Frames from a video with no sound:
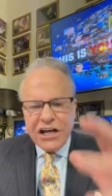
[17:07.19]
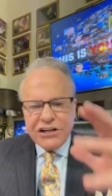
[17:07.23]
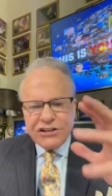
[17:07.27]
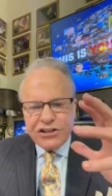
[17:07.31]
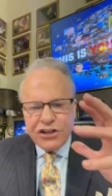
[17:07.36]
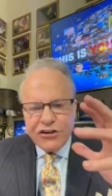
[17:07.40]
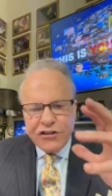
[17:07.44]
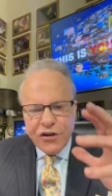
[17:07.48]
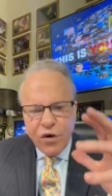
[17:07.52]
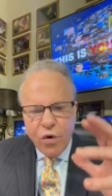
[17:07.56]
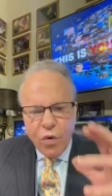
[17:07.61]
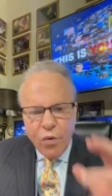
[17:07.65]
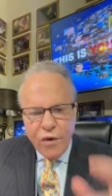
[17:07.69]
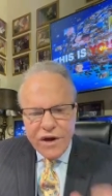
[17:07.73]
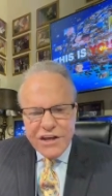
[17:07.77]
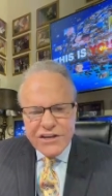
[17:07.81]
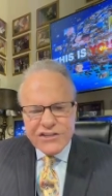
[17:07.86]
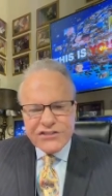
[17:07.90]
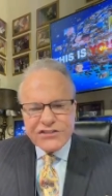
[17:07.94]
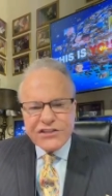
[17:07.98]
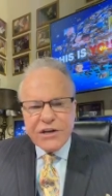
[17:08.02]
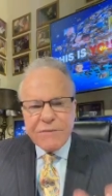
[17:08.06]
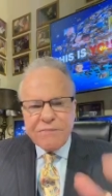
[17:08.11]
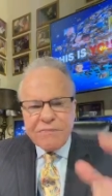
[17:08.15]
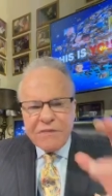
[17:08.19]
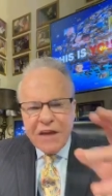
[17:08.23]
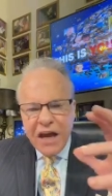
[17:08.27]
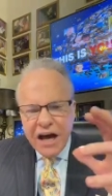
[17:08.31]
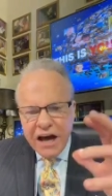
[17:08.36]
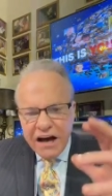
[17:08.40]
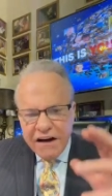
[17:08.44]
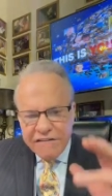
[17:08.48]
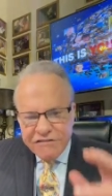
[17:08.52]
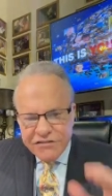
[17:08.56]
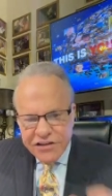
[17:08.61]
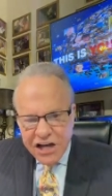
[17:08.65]
to the wisdom
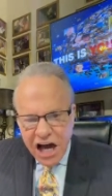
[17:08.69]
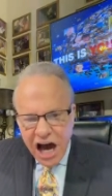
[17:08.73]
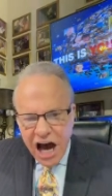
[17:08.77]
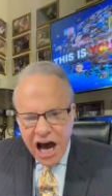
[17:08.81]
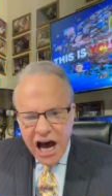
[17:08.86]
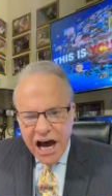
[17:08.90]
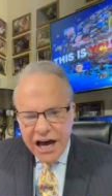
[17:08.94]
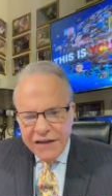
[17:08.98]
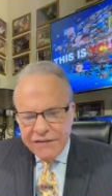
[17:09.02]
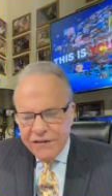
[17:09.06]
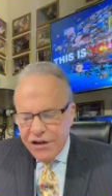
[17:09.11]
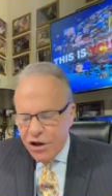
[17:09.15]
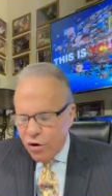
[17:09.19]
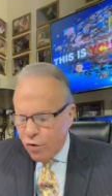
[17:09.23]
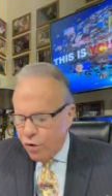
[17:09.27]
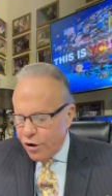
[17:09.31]
of God.